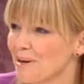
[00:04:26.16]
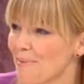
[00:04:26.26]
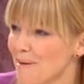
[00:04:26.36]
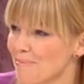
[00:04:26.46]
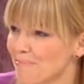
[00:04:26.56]

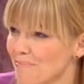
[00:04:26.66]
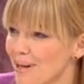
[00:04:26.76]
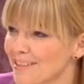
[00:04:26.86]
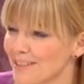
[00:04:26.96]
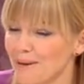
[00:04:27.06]
about
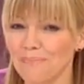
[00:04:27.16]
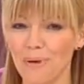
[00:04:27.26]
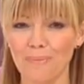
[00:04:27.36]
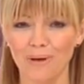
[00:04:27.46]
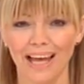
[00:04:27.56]
burst a
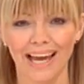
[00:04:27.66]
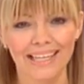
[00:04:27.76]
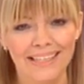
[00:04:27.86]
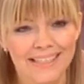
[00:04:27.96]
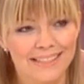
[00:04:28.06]
bubble, eh?
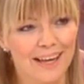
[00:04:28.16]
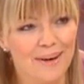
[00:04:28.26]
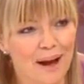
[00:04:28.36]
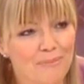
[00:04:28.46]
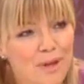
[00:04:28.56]
So,
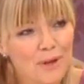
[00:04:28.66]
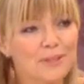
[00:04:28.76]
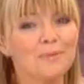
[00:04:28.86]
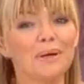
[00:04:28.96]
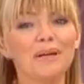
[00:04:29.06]
who
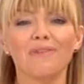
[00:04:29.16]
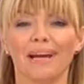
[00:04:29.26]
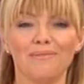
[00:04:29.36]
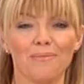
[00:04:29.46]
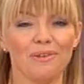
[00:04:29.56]
do we
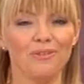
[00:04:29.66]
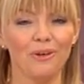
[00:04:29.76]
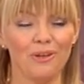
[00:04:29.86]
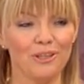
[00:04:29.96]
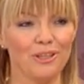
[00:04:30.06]
ring when we've
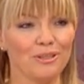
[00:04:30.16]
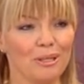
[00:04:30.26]
got good news,